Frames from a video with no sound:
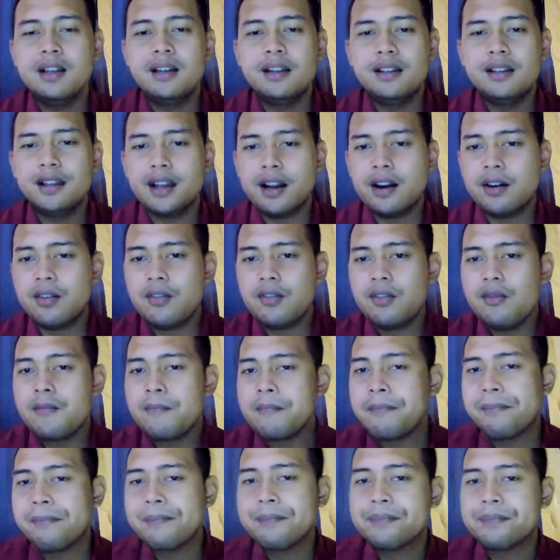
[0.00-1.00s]
Now,
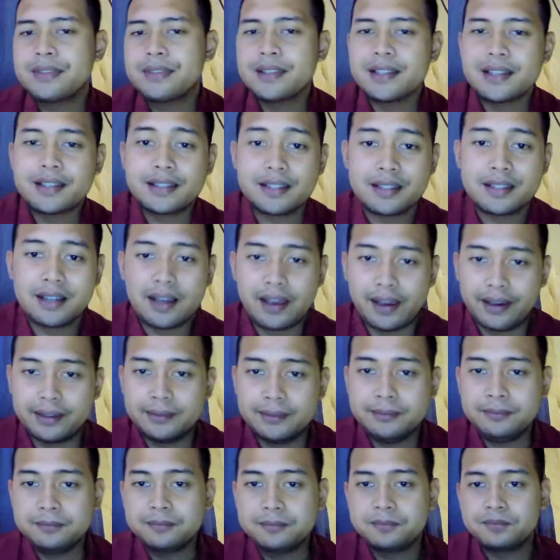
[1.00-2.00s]

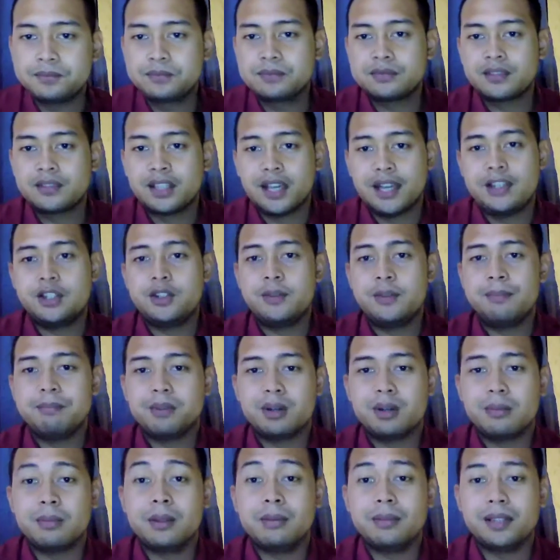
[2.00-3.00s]
slang, as you
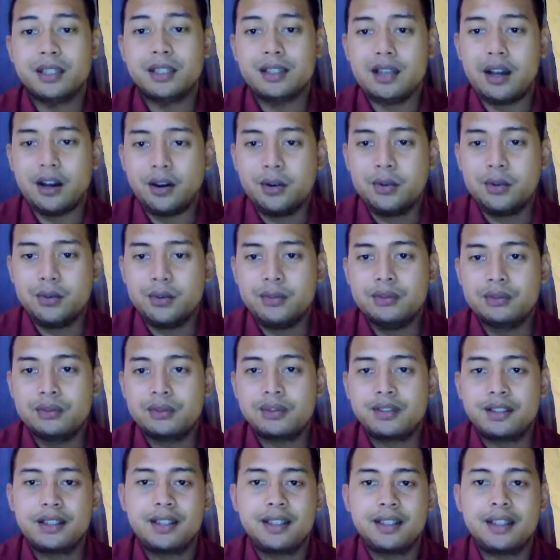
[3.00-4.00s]
probably know,
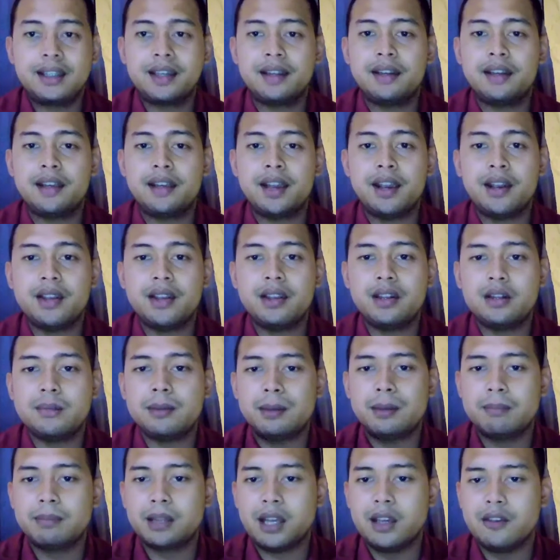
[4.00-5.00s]
can either be
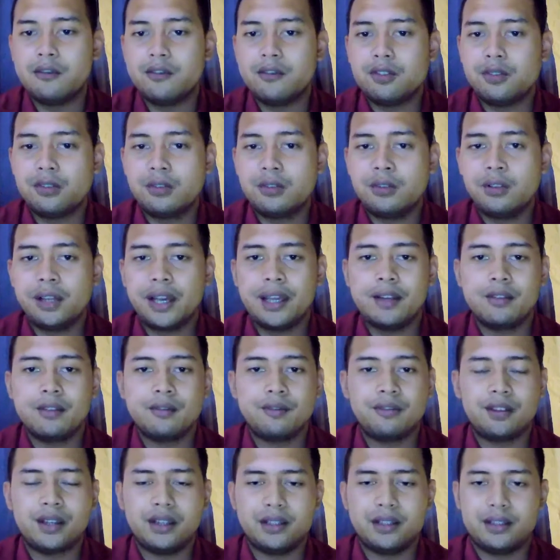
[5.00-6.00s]
playful and
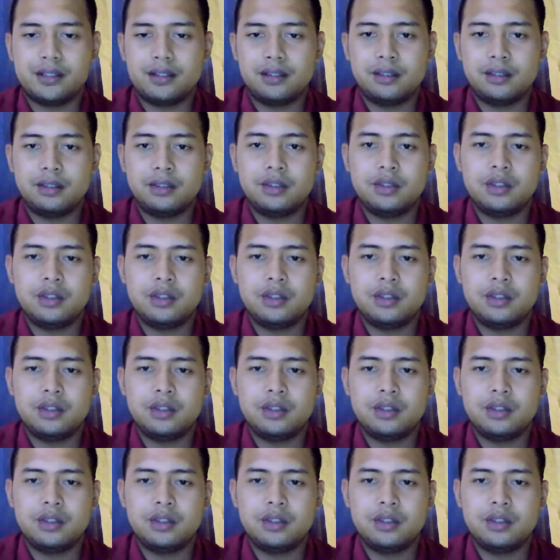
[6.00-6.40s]
funny.